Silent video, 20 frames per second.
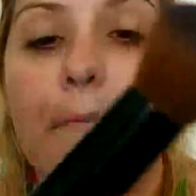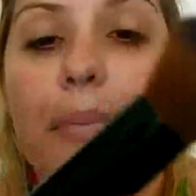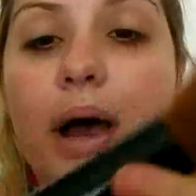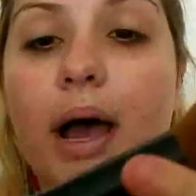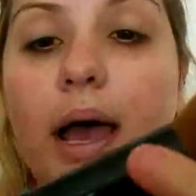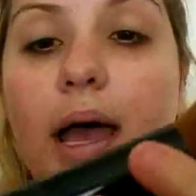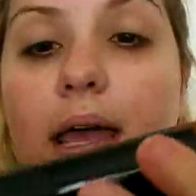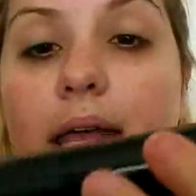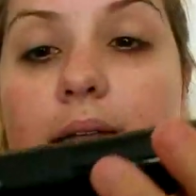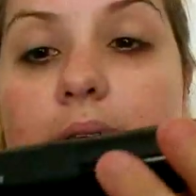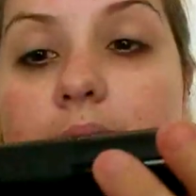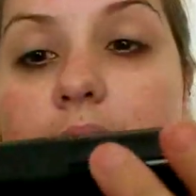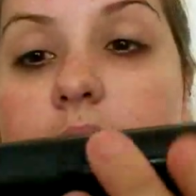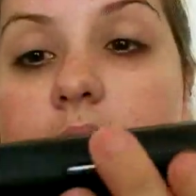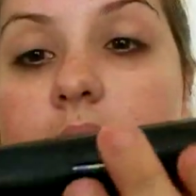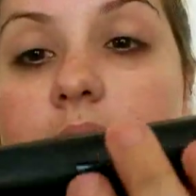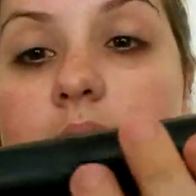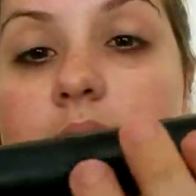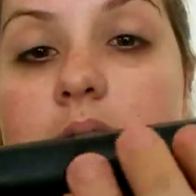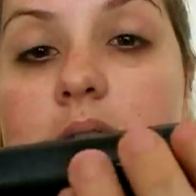but
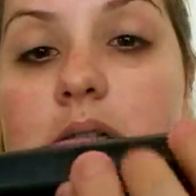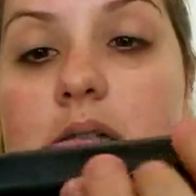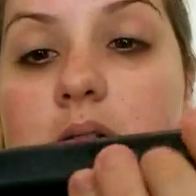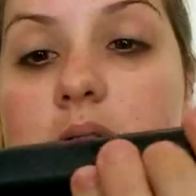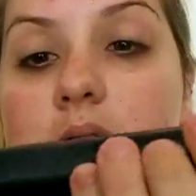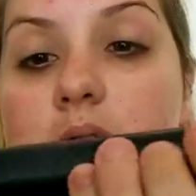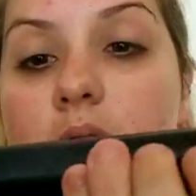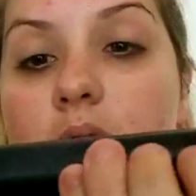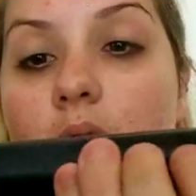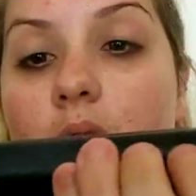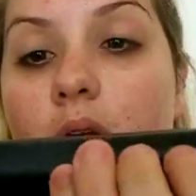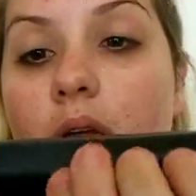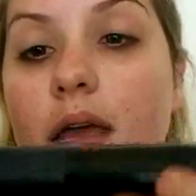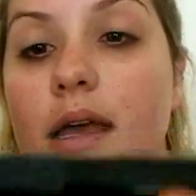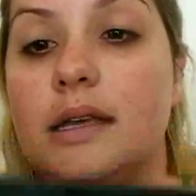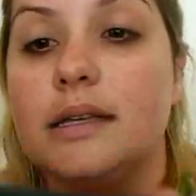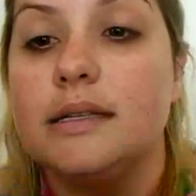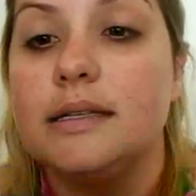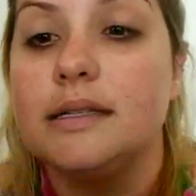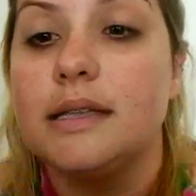
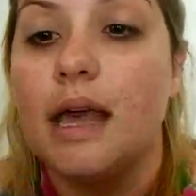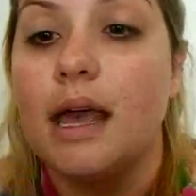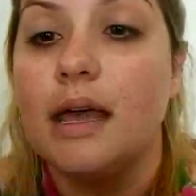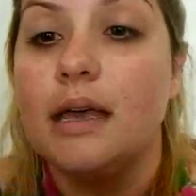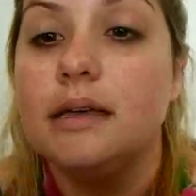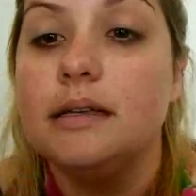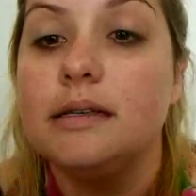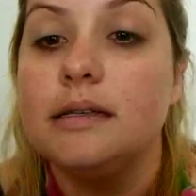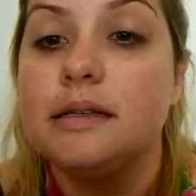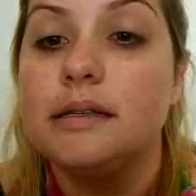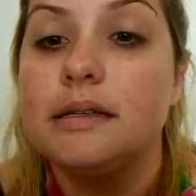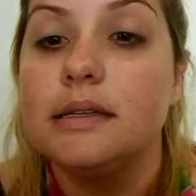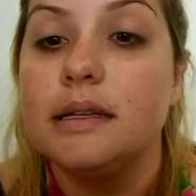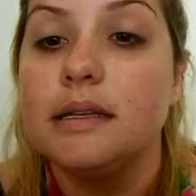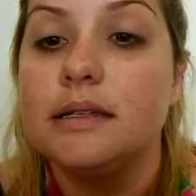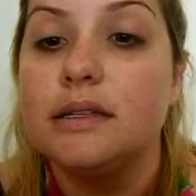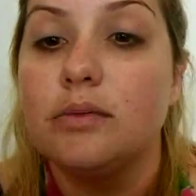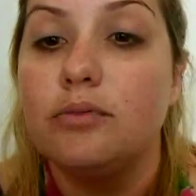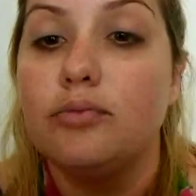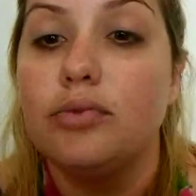it says
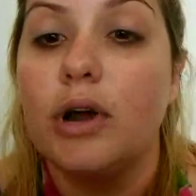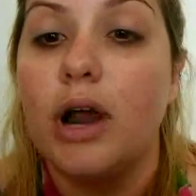it's a